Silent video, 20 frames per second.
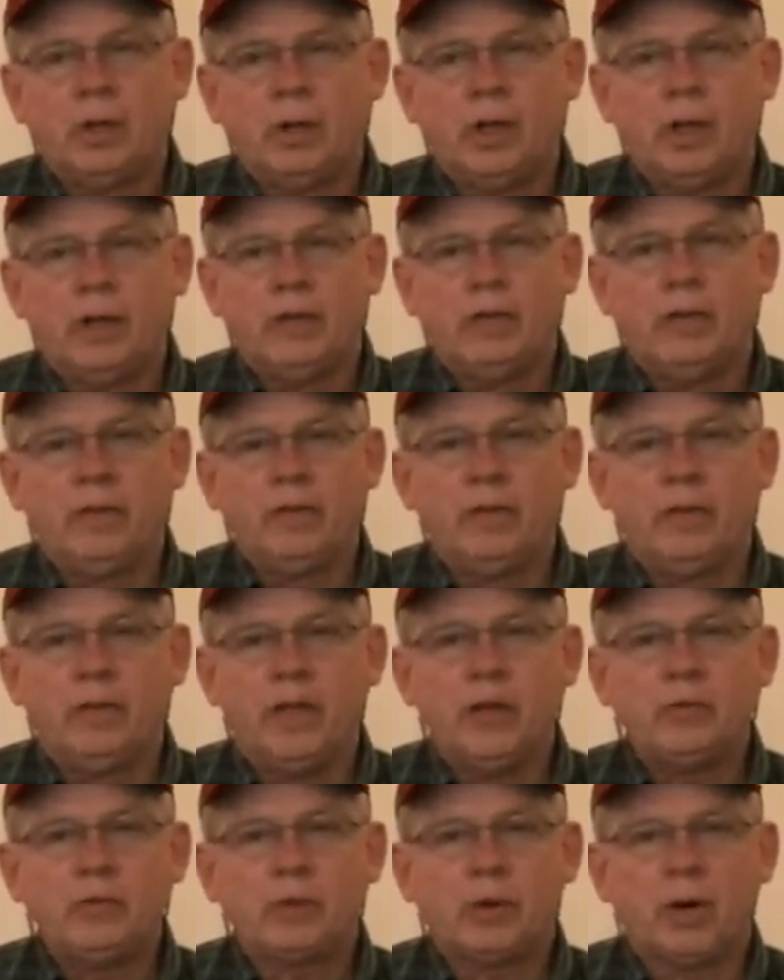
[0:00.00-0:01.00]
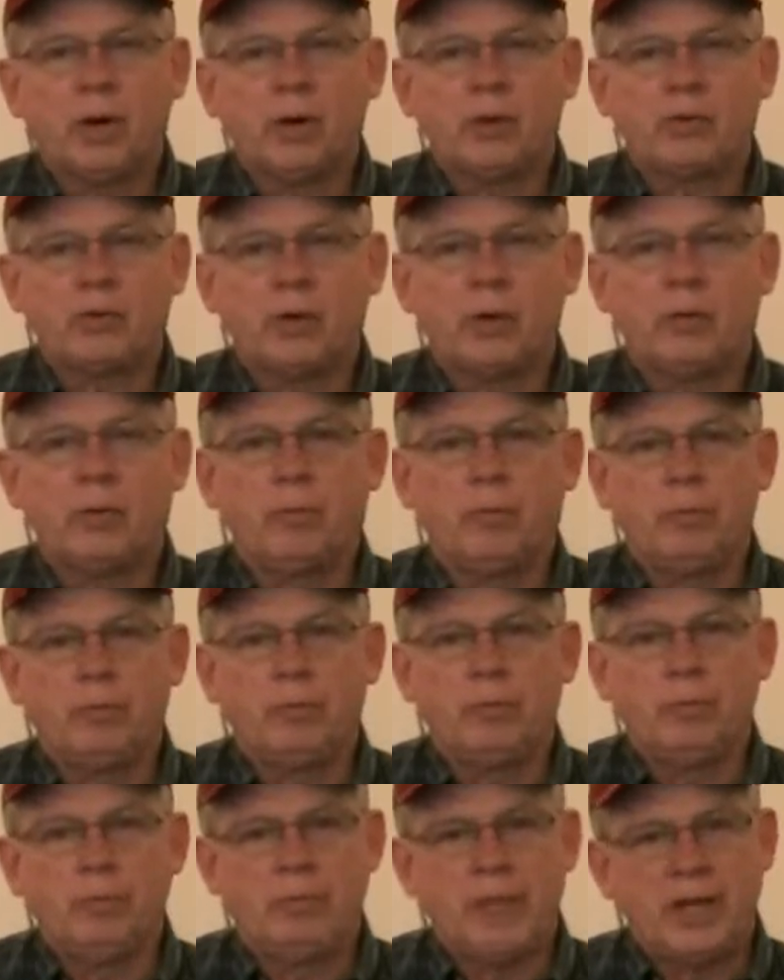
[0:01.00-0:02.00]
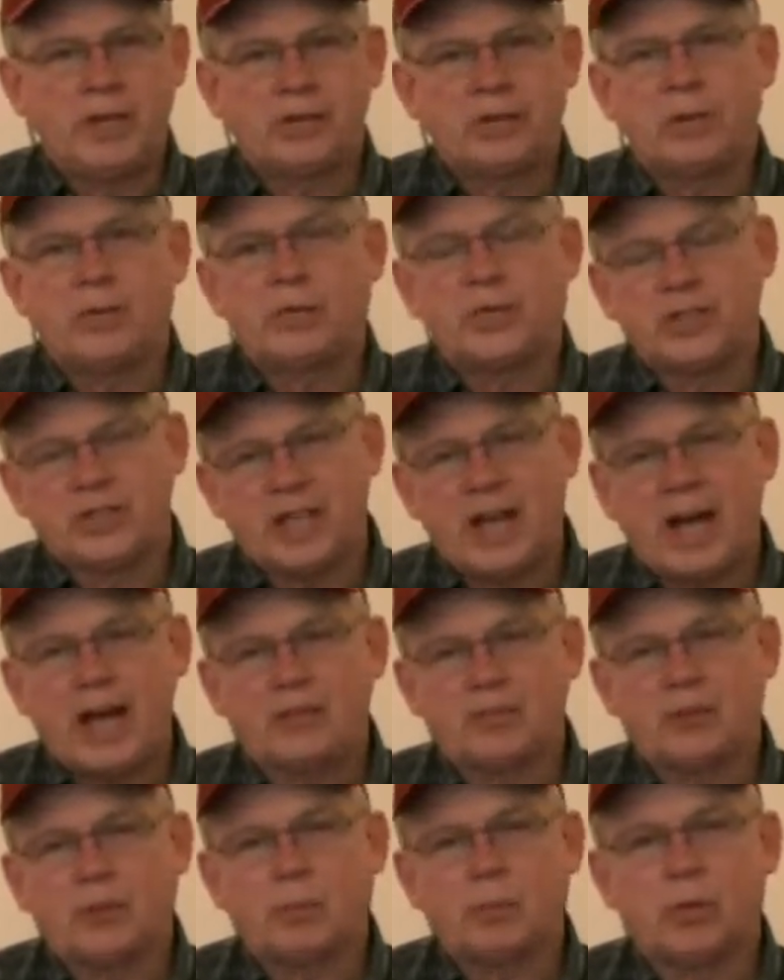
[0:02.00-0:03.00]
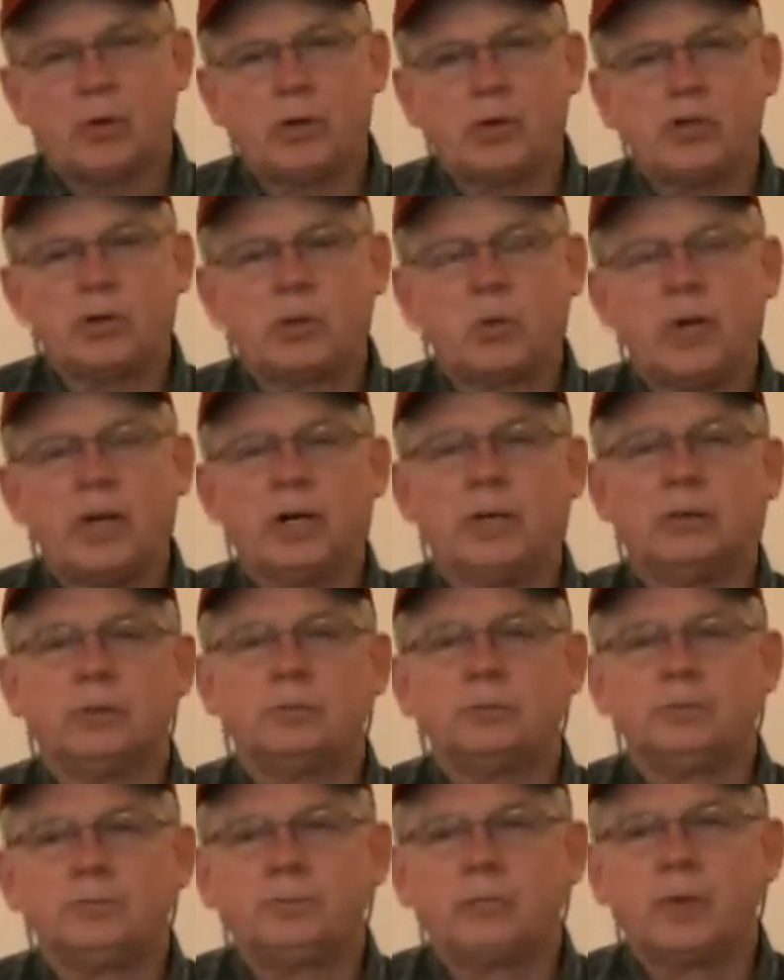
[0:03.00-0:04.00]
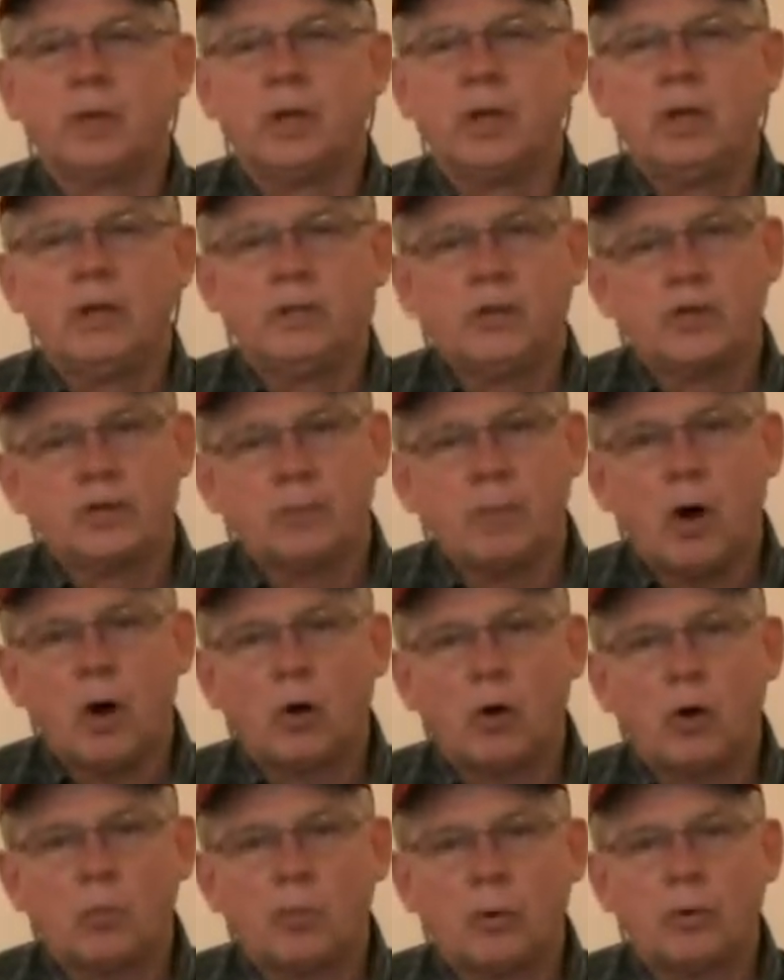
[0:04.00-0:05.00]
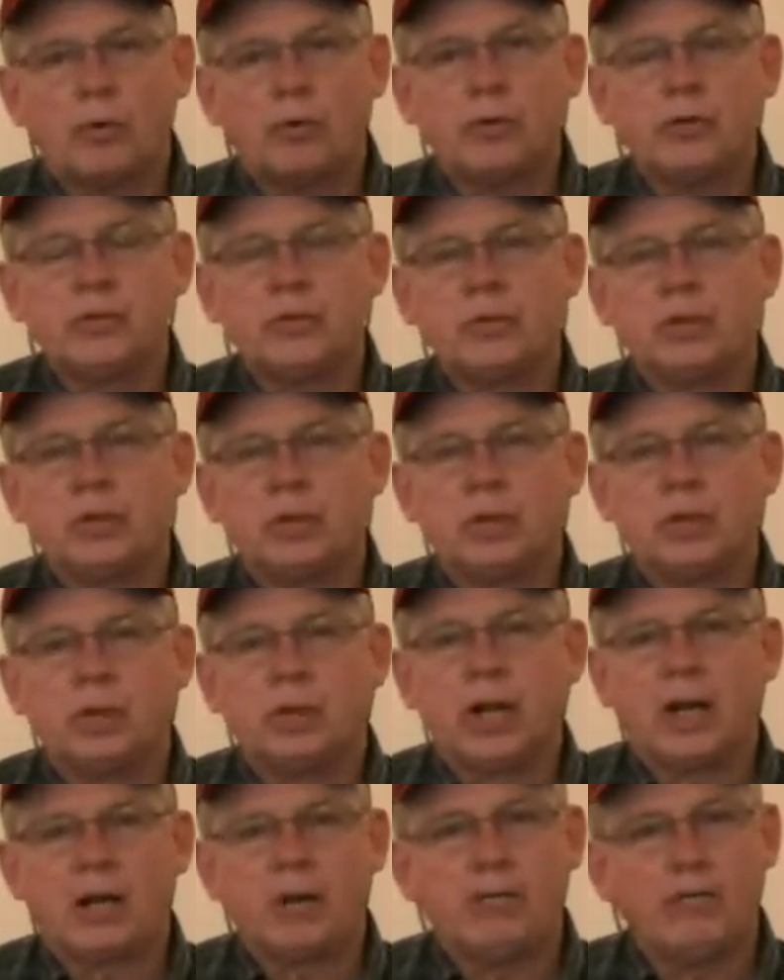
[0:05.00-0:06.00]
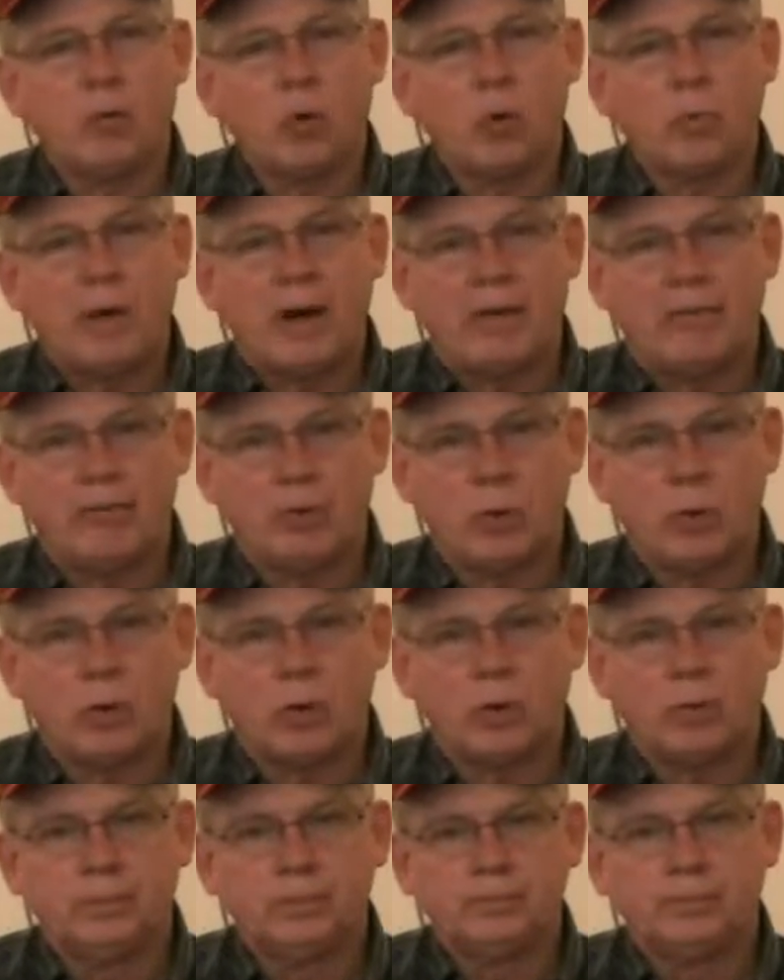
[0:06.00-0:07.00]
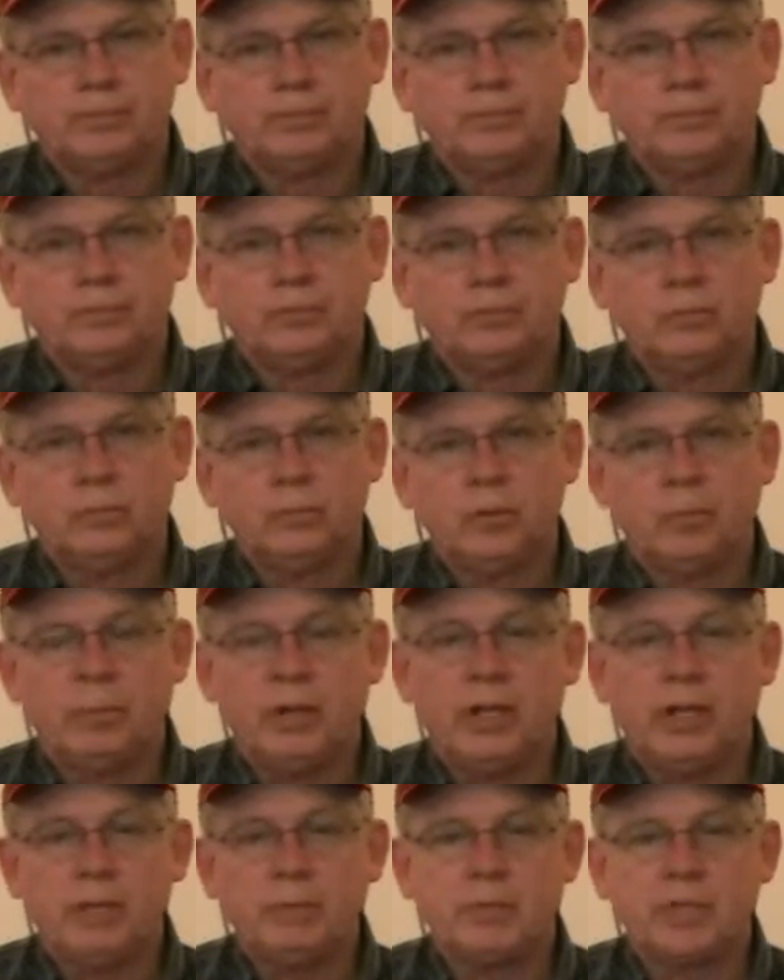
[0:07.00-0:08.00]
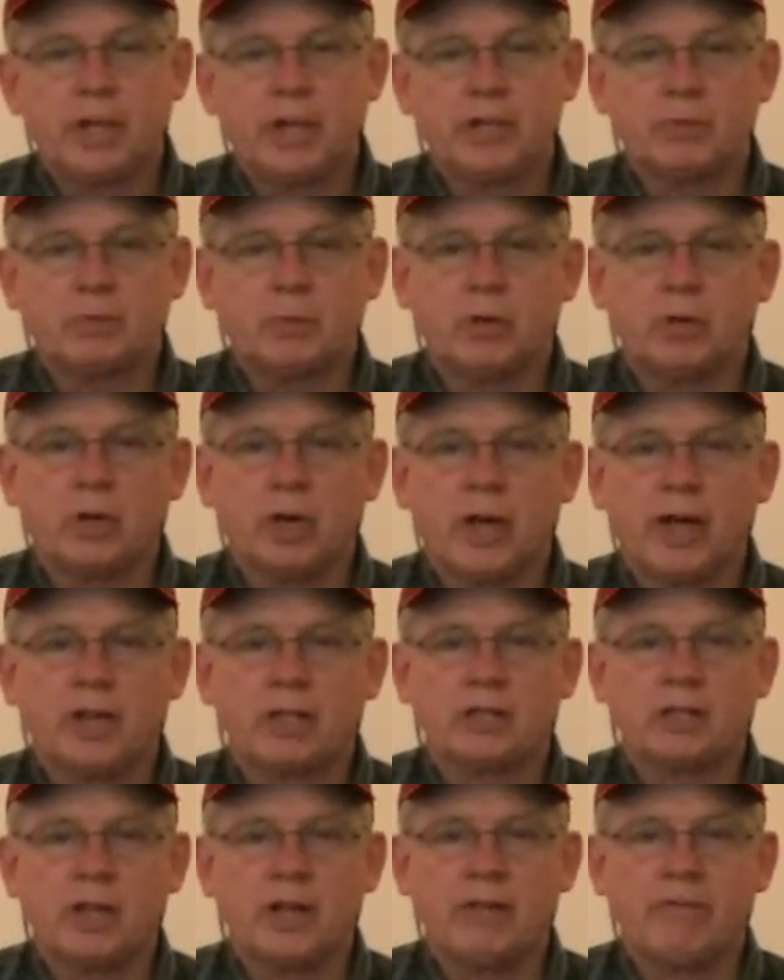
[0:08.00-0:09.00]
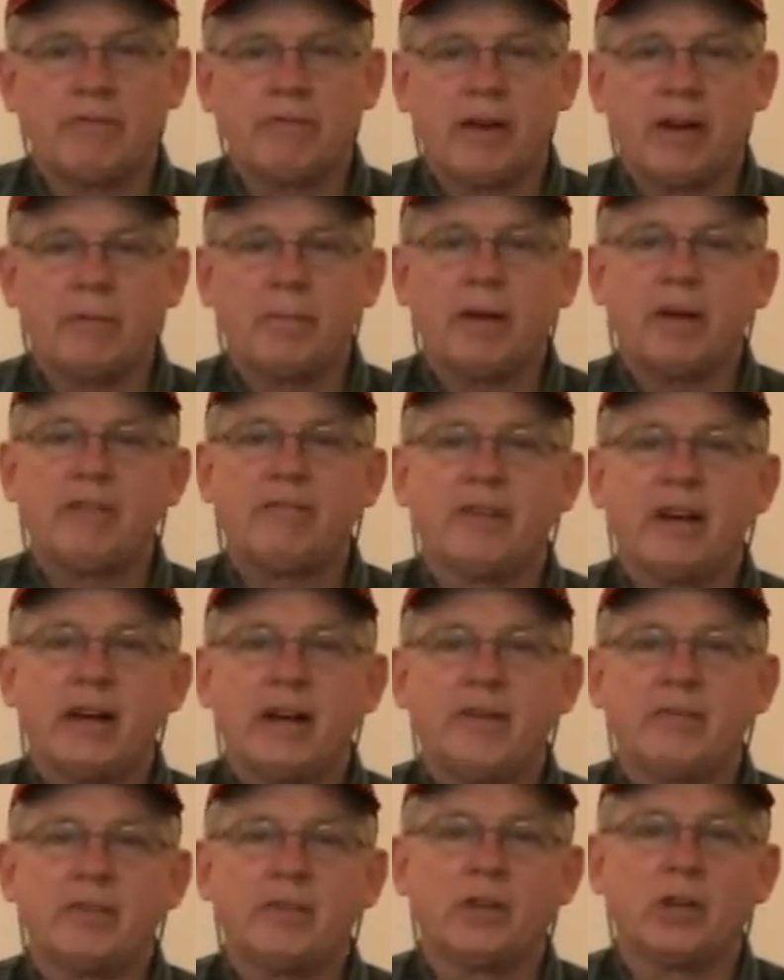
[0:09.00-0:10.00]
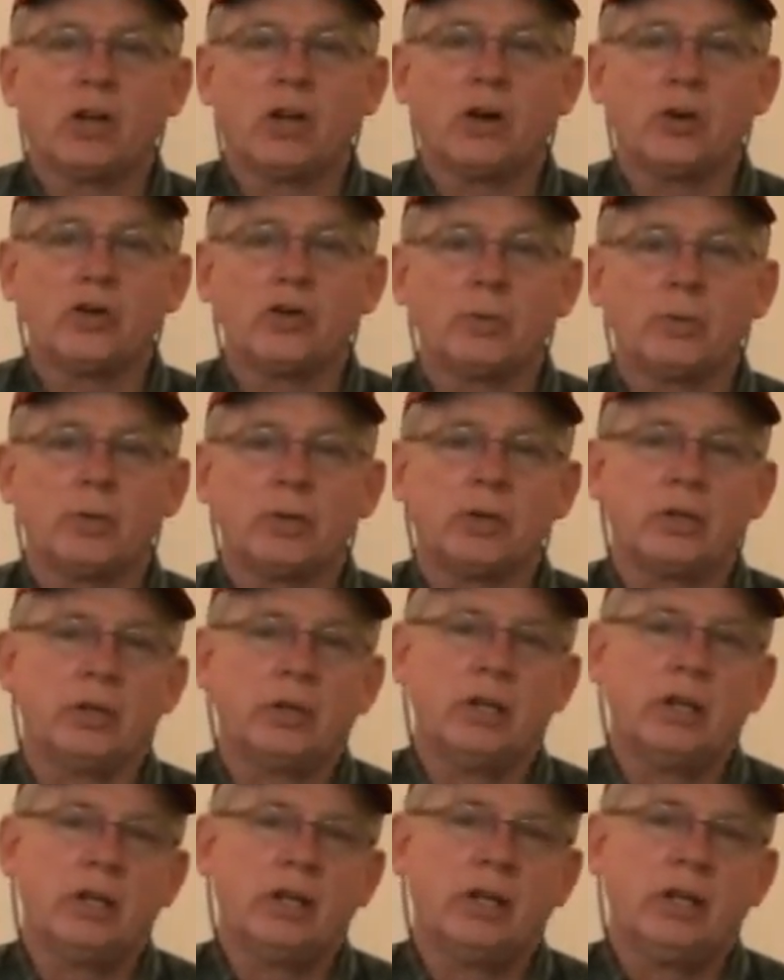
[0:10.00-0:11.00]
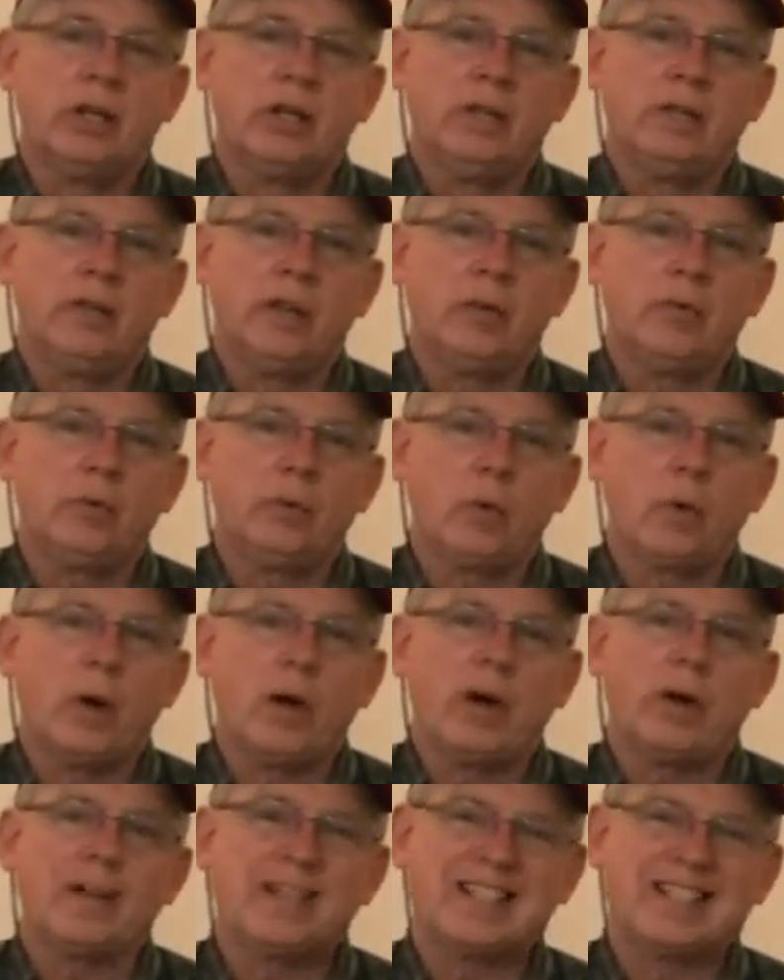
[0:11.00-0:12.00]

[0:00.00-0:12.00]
and those are also based on the size of the bird as well. The smaller birds like a 4x4, the medium-sized bird likes a 5x5, and the larger bird, they require a